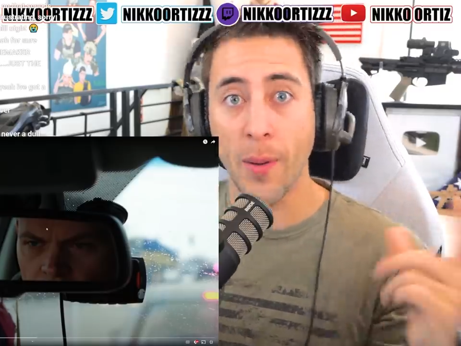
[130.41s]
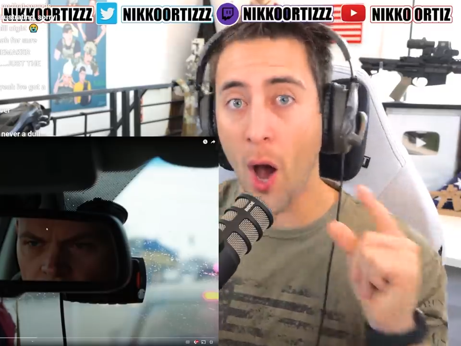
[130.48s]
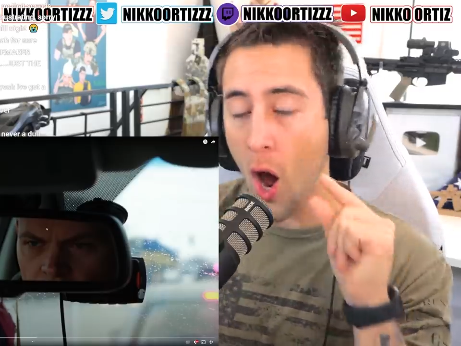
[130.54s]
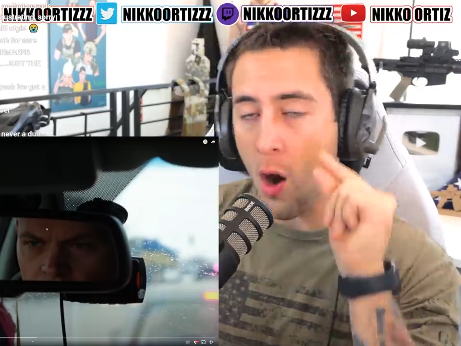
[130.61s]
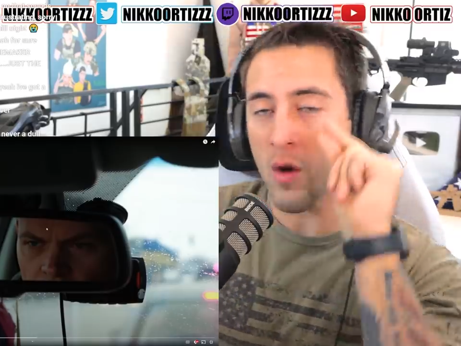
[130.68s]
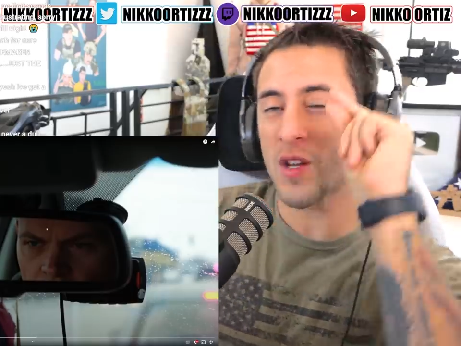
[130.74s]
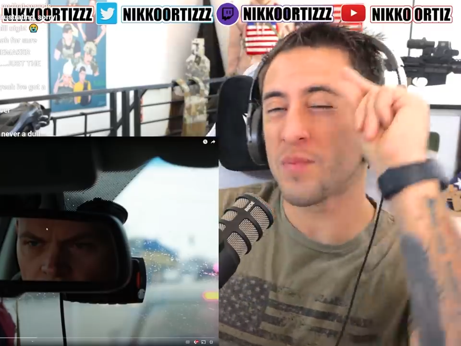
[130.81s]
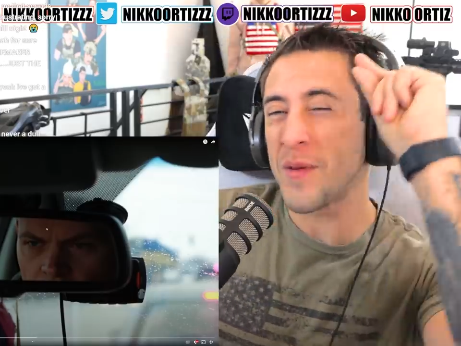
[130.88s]
but
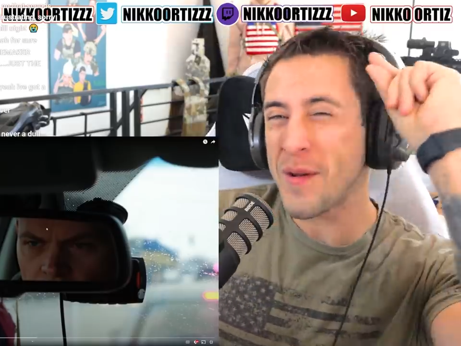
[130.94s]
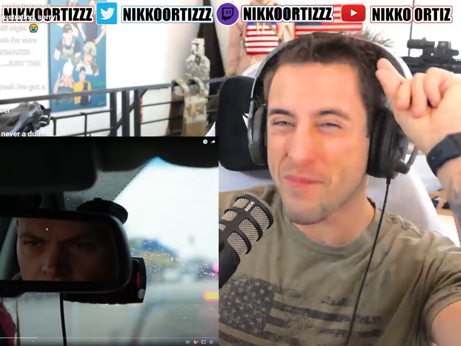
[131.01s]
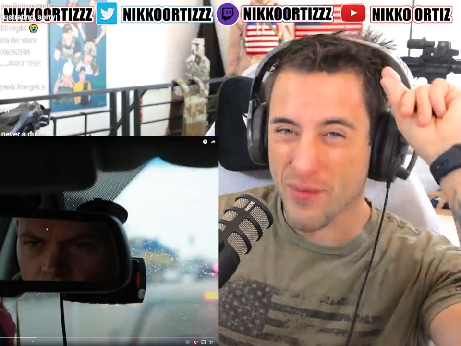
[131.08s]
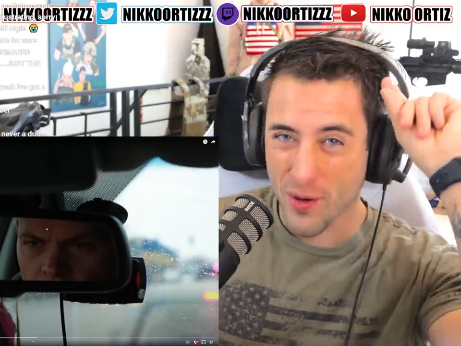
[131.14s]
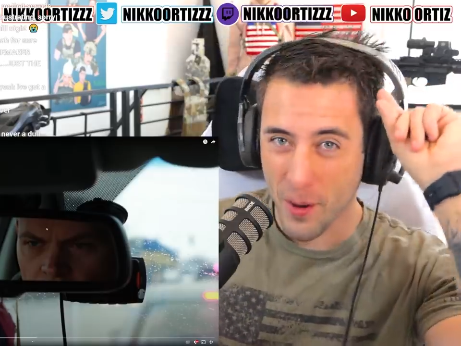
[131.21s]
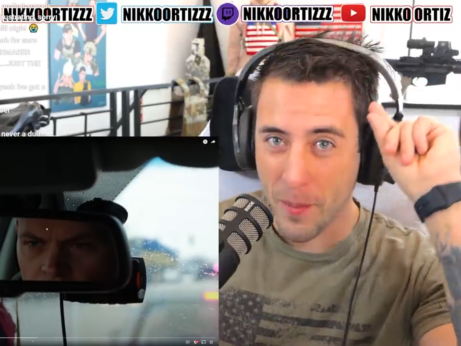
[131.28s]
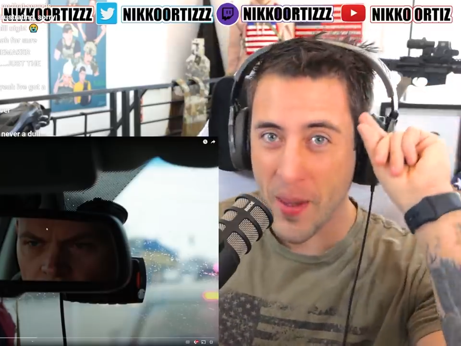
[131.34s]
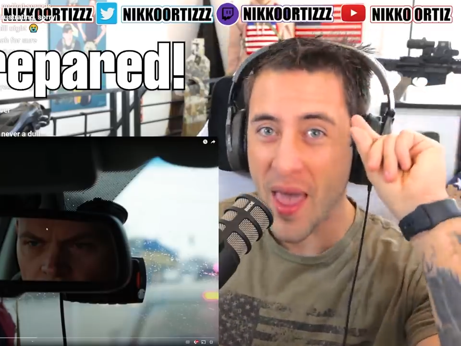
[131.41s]
always be
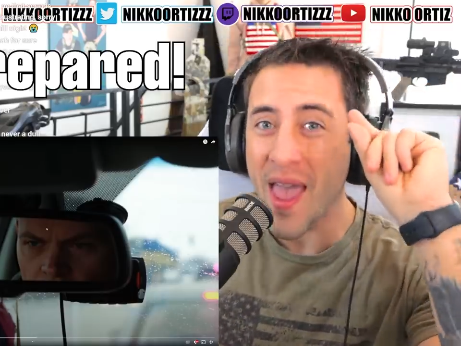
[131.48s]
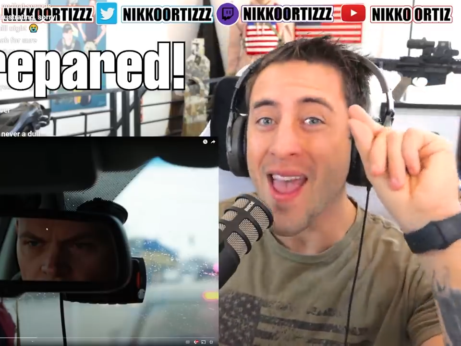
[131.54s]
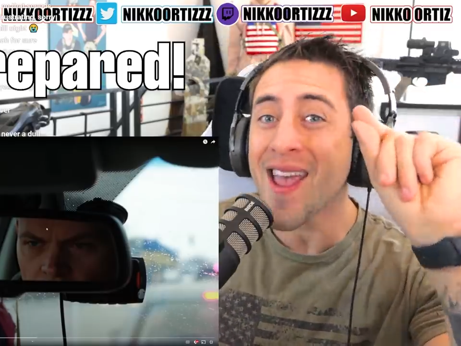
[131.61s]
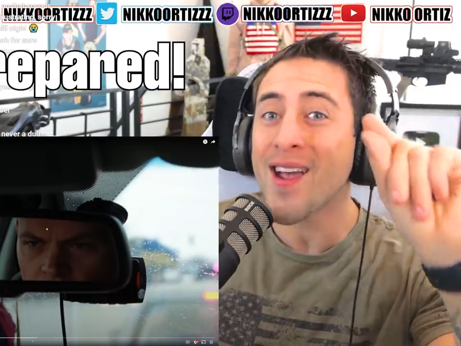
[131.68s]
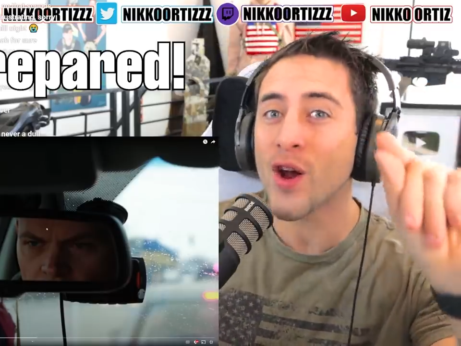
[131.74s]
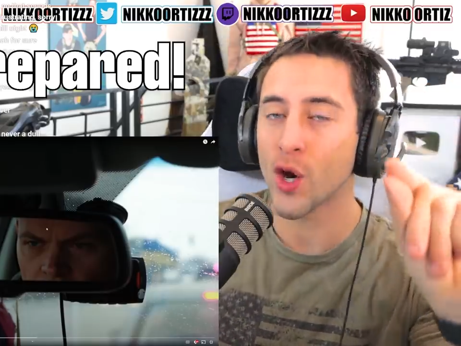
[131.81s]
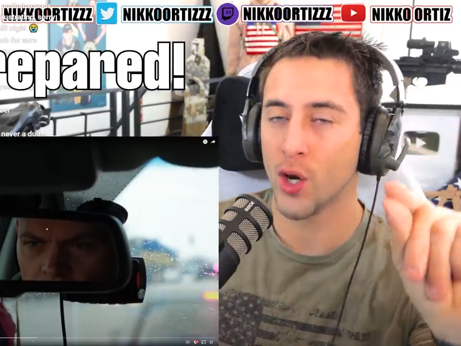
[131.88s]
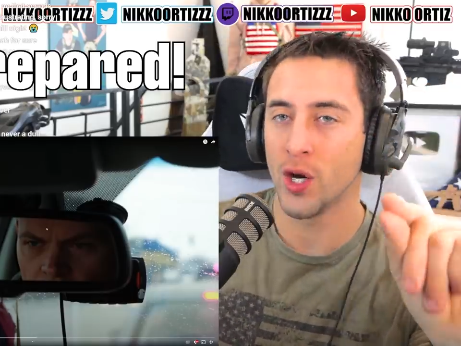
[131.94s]

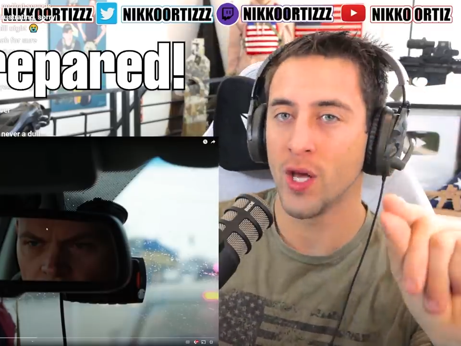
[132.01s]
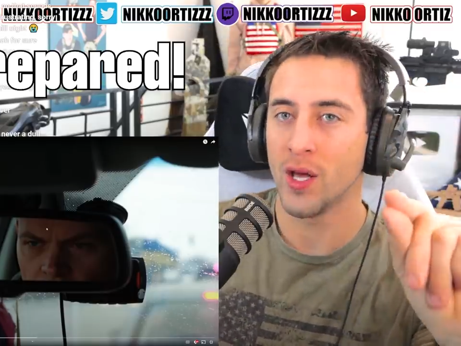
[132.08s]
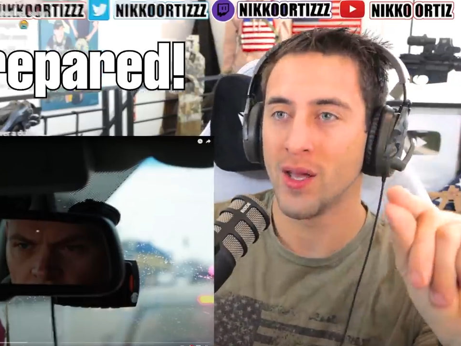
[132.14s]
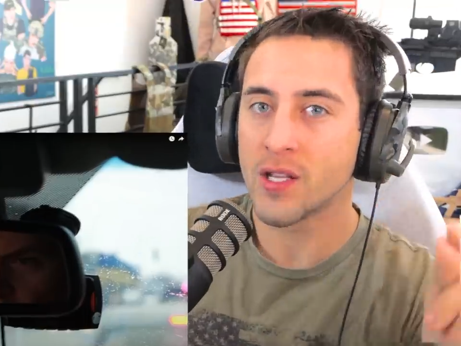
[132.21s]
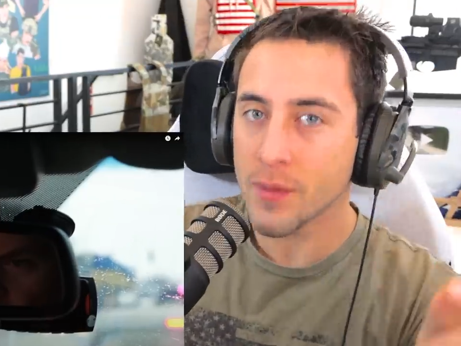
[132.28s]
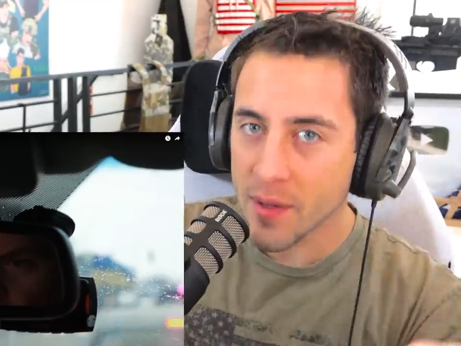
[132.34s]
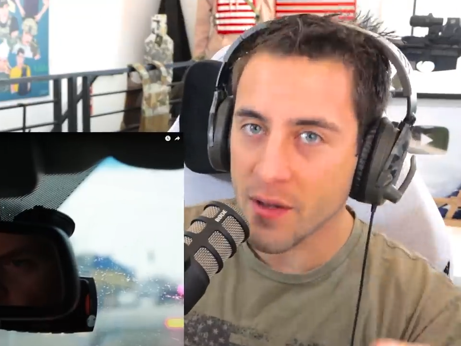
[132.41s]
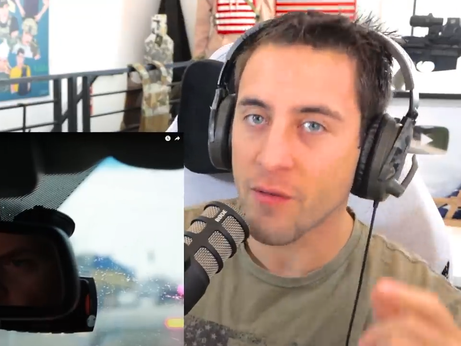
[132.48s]
prepared
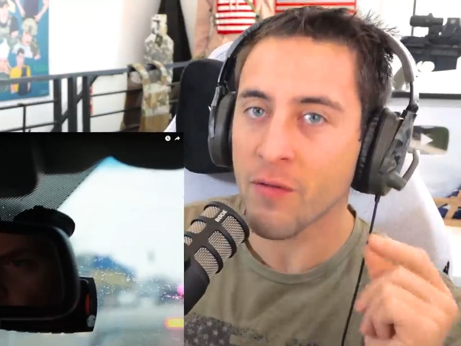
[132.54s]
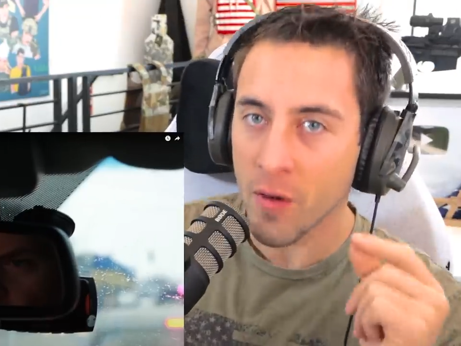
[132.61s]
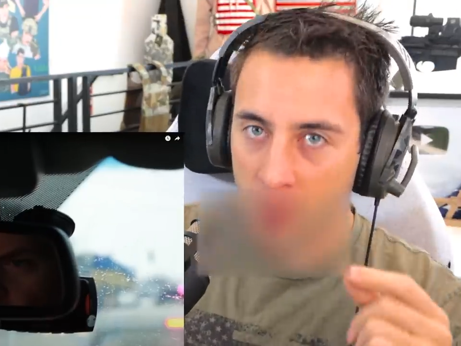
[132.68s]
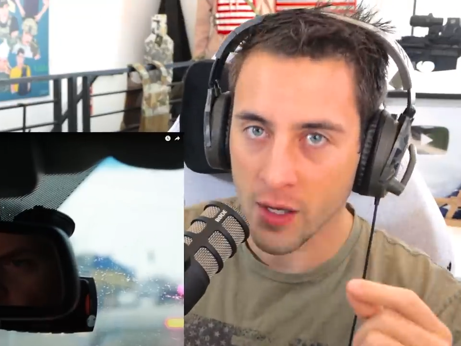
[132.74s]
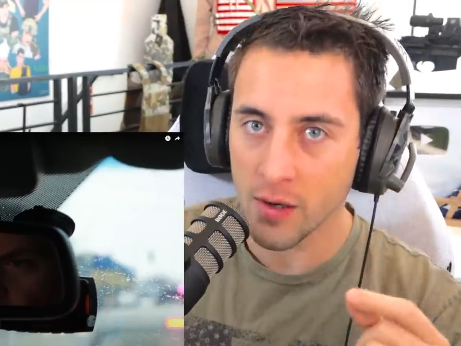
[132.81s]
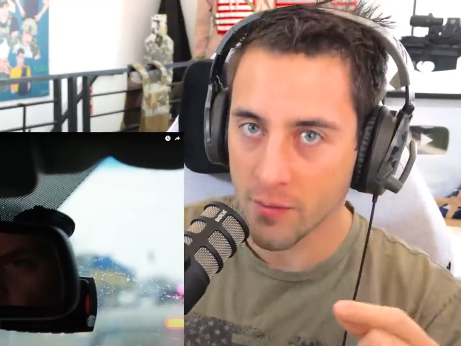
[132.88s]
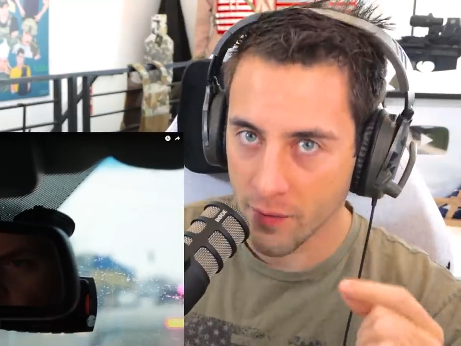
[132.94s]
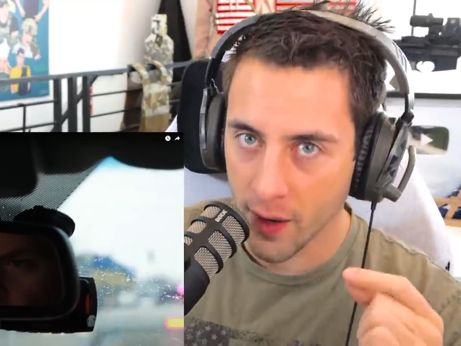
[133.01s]
to be
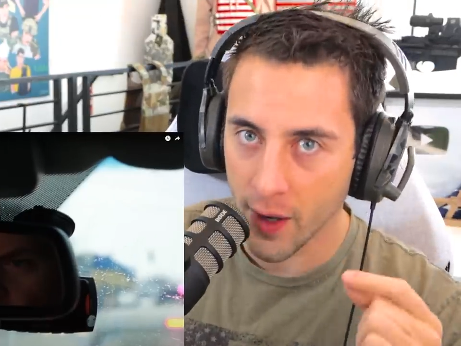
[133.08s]
fucking